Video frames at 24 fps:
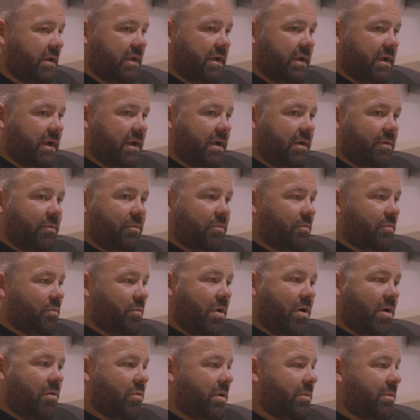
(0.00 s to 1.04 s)

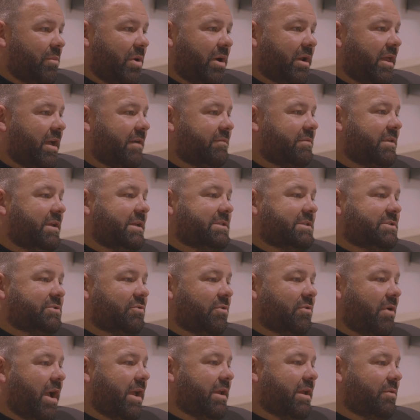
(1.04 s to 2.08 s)
while we might have these
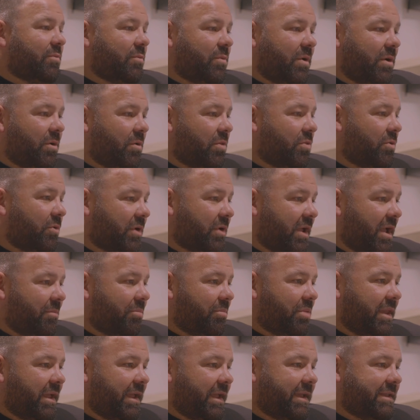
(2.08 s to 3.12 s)
great, well thought
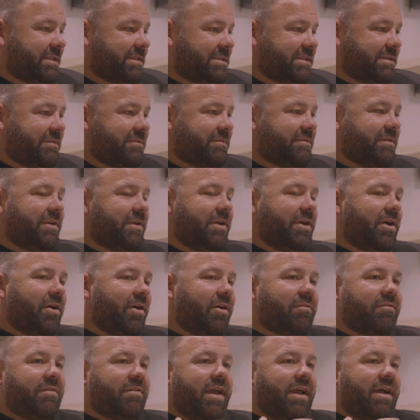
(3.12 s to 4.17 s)
out plans of
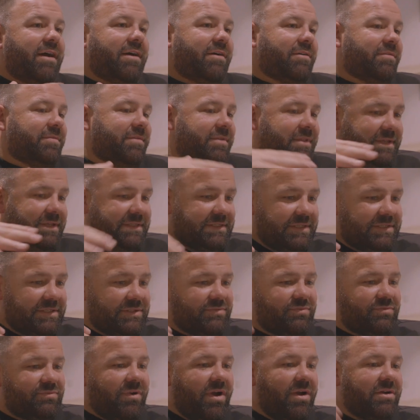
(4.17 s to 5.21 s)
how there's
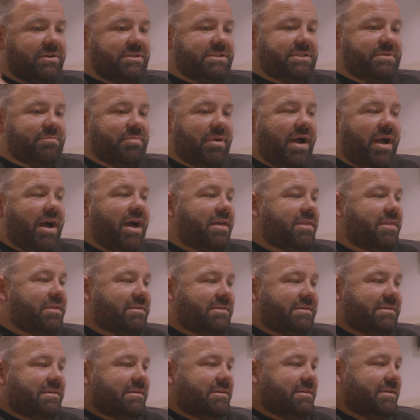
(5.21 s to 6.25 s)
this rosy path
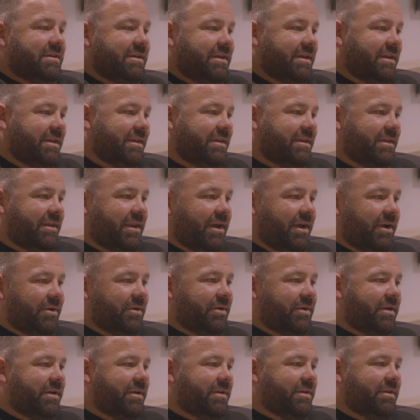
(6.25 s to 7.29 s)
to,
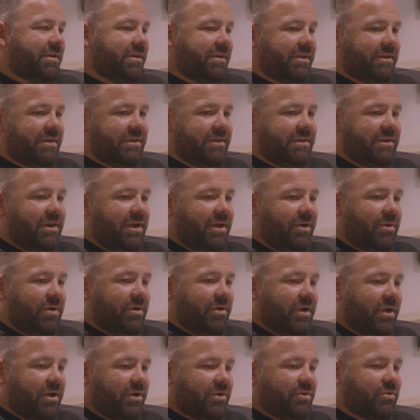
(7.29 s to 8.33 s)

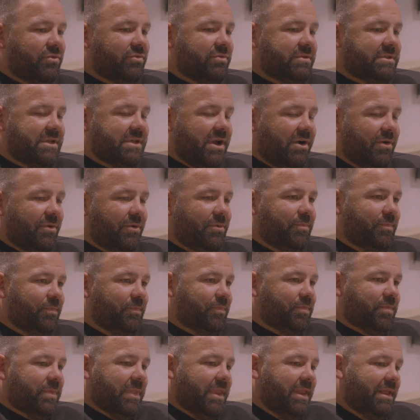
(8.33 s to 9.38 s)
a good result,
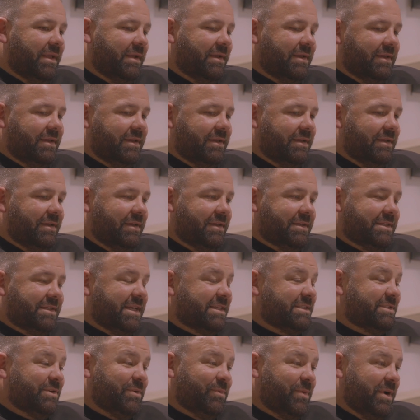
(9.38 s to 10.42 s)
it
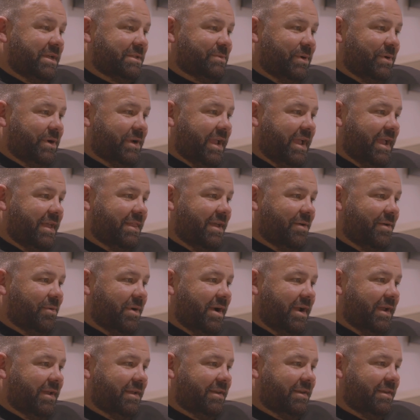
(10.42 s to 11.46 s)
doesn't always work out that
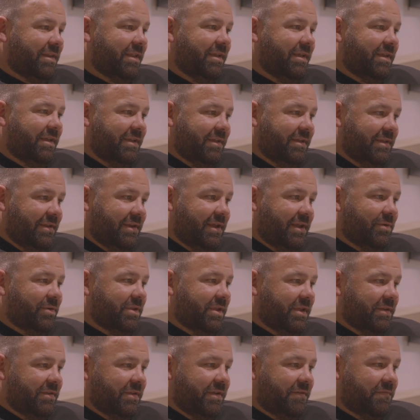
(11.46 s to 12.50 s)
way. And
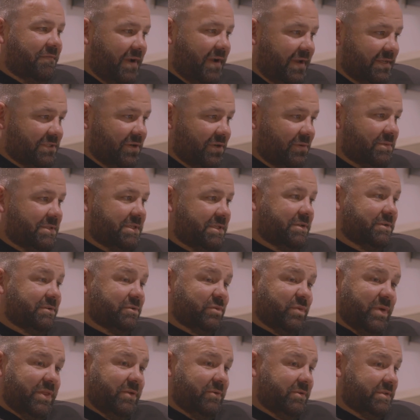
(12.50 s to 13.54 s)
you face
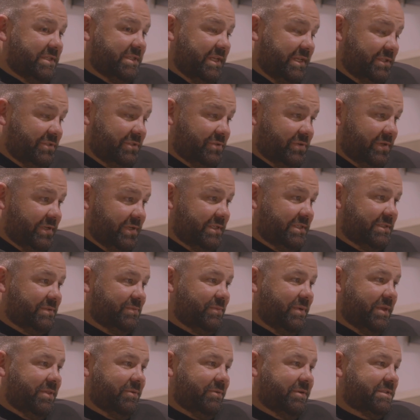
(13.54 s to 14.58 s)
obstacles, whether it's injuries,
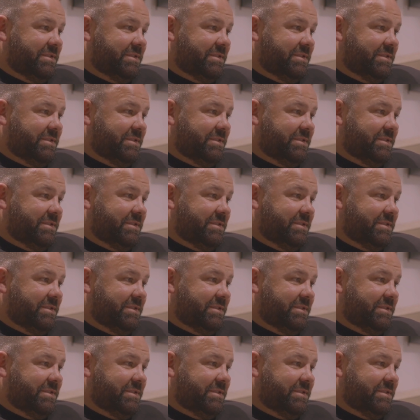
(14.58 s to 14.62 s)
whether